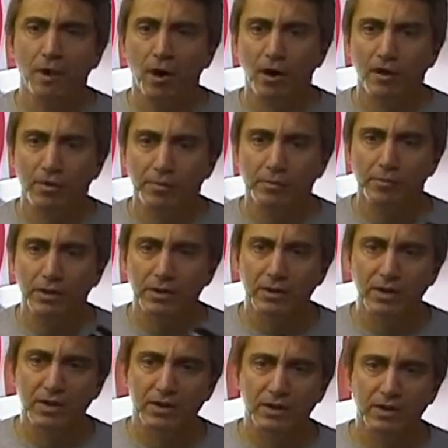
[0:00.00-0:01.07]
Barnum,
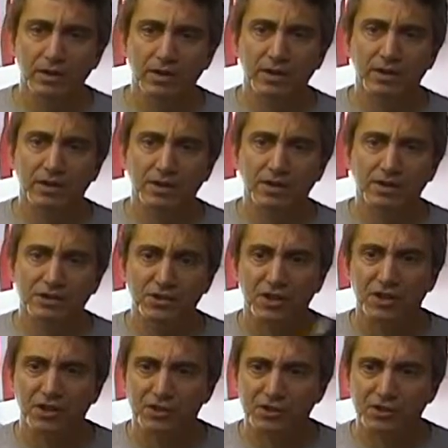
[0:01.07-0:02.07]
and, and uh, it's like,